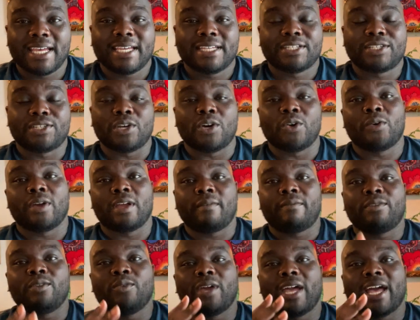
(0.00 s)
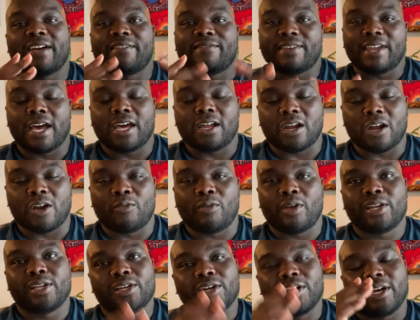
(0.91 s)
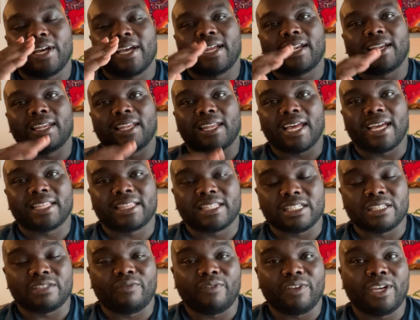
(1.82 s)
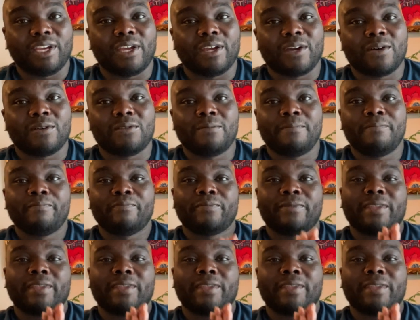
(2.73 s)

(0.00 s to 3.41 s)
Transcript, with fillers: So if you have not already, go ahead and like this video